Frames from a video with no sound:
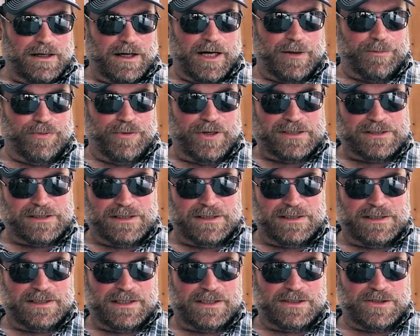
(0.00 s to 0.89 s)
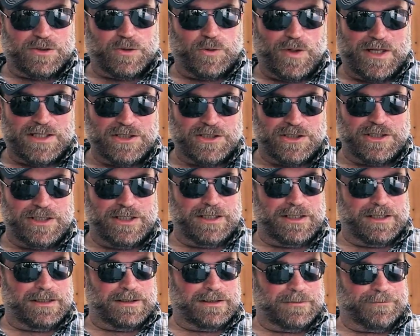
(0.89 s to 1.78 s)
All right, Preston says,
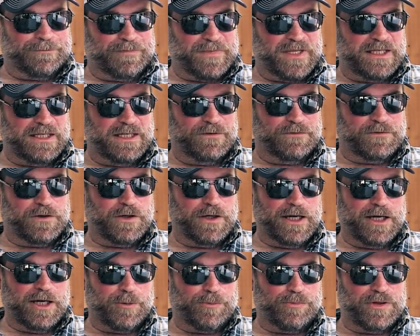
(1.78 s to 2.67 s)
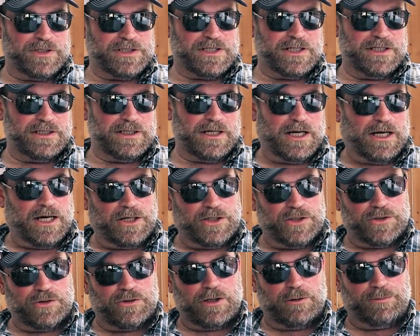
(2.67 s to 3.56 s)
question: if cooking a brisket
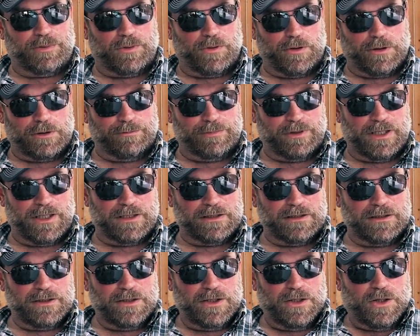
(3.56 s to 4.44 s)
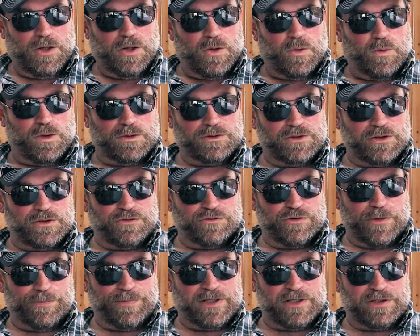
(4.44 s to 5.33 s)
under a pork butt, won't the
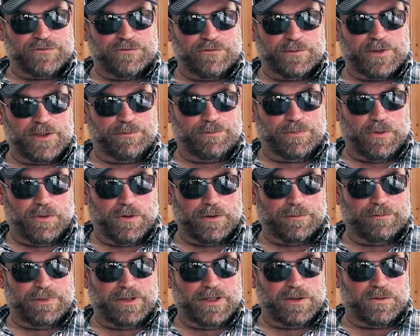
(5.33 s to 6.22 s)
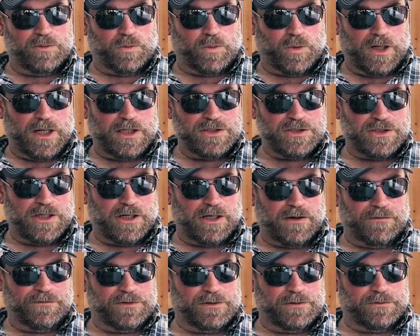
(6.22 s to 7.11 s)
drippings from the pork butt wash
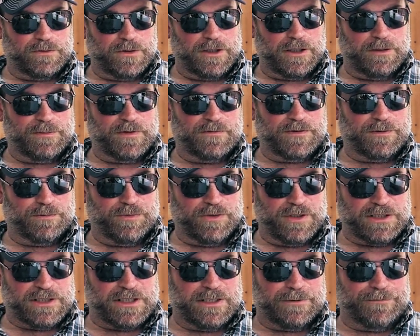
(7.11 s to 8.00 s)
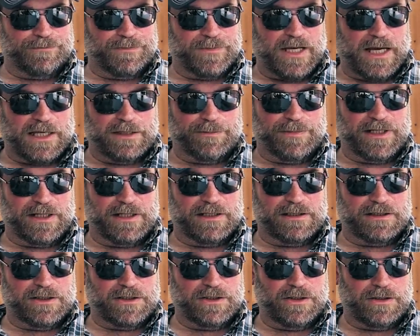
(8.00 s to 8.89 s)
off the rub of the brisket at the
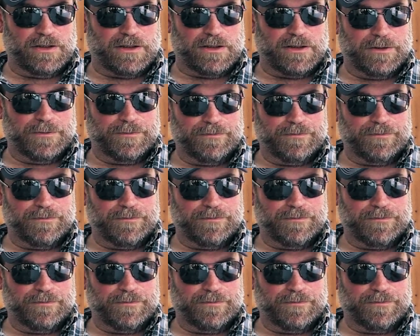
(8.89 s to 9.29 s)
beginning of the cook?